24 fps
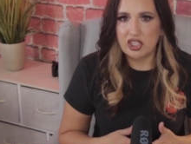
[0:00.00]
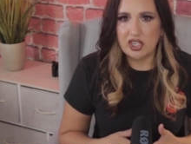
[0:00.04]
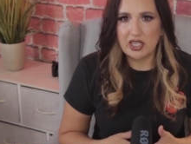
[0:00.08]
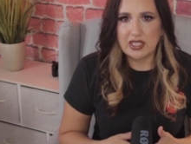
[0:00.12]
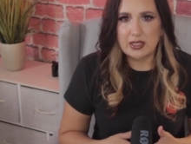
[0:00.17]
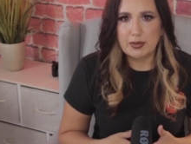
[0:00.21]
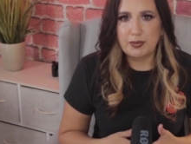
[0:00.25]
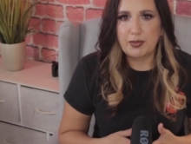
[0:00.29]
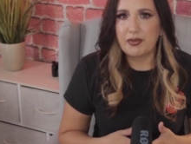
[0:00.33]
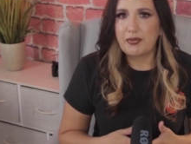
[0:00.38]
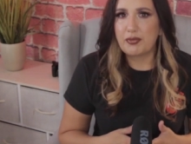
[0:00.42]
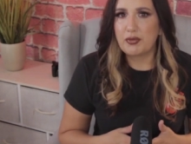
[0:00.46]

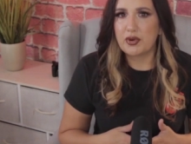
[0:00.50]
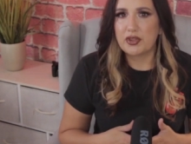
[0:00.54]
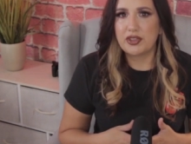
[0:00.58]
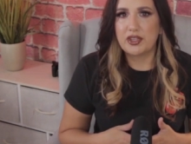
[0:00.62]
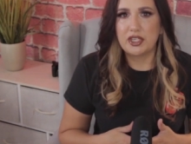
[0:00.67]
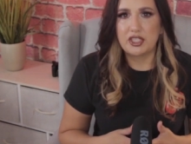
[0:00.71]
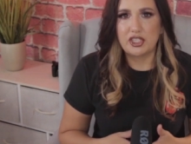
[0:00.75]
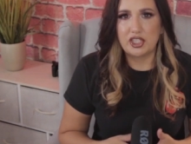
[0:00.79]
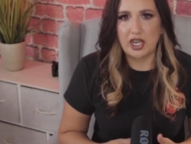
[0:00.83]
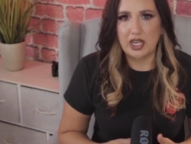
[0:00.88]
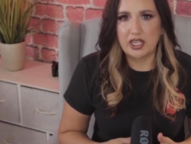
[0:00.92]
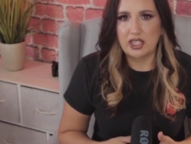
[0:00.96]
just before
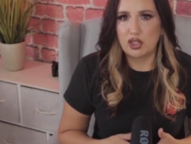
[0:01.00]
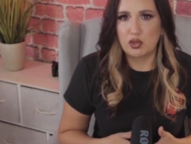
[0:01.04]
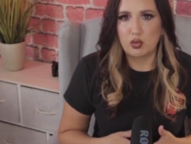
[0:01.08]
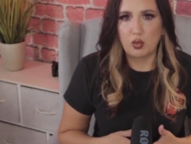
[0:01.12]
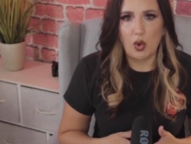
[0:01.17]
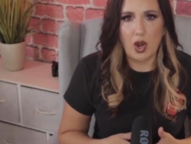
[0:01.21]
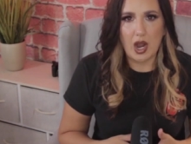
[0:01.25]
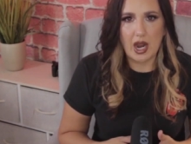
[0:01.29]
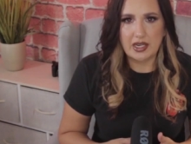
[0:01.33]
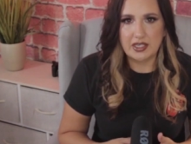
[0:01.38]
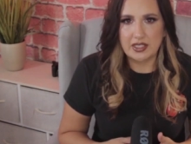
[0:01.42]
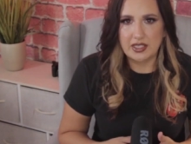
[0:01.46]
the judge
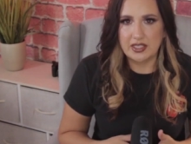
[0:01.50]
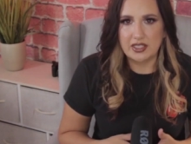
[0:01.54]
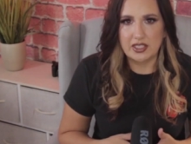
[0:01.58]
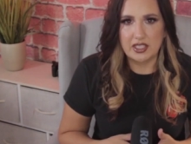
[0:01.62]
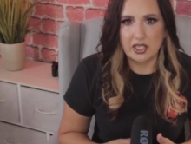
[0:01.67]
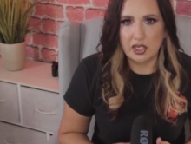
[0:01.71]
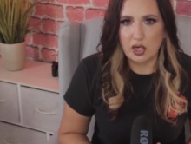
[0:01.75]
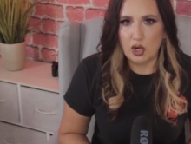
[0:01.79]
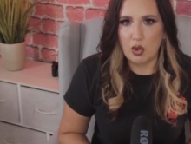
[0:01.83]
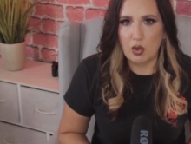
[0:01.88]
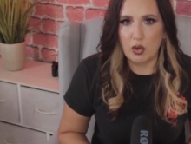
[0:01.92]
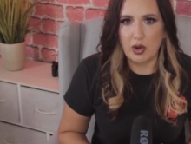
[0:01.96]
walked
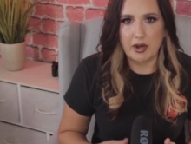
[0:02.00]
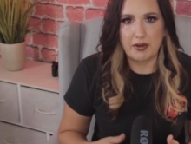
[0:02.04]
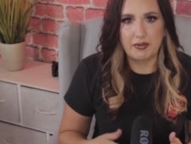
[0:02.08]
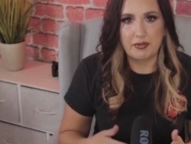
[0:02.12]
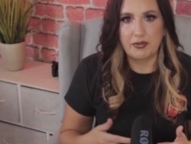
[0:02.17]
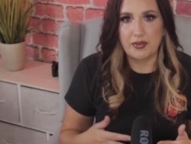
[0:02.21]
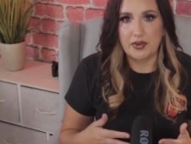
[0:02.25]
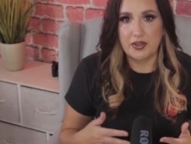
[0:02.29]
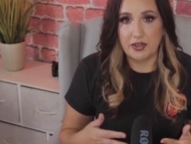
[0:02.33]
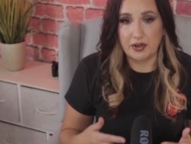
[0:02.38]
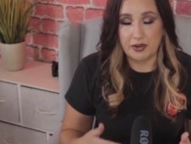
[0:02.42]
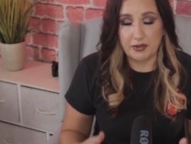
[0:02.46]
into court
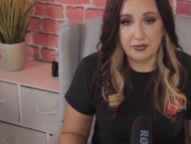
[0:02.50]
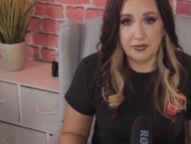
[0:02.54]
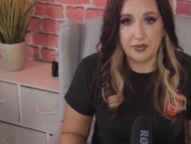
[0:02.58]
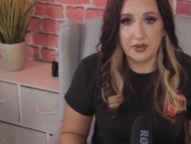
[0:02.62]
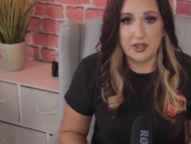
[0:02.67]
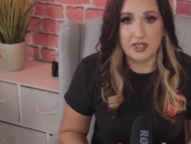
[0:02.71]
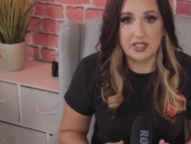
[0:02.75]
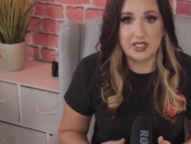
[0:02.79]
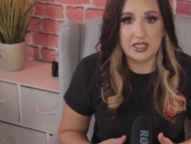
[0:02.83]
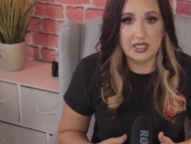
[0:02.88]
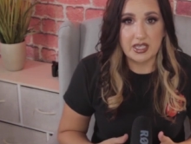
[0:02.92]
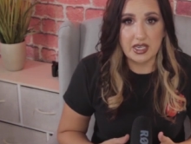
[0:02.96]
for their
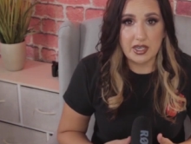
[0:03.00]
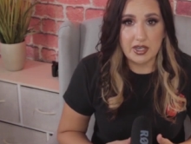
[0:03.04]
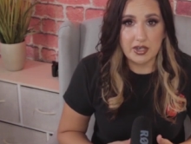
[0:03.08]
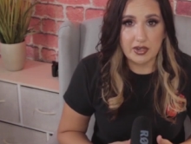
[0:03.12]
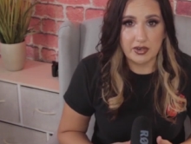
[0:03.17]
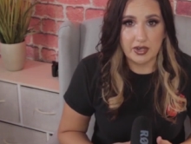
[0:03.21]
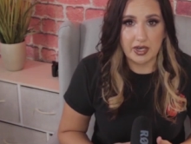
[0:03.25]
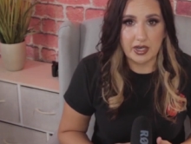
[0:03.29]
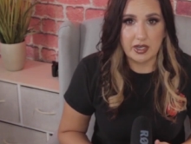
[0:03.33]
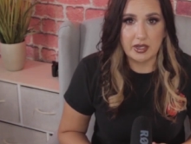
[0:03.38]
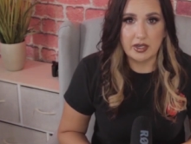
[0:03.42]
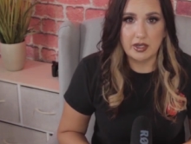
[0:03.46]
first
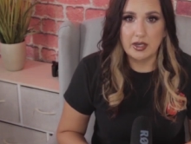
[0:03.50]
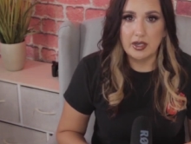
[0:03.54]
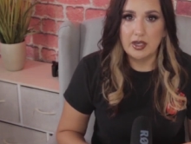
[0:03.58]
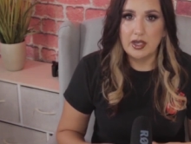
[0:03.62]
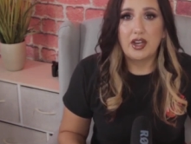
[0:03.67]
hearing.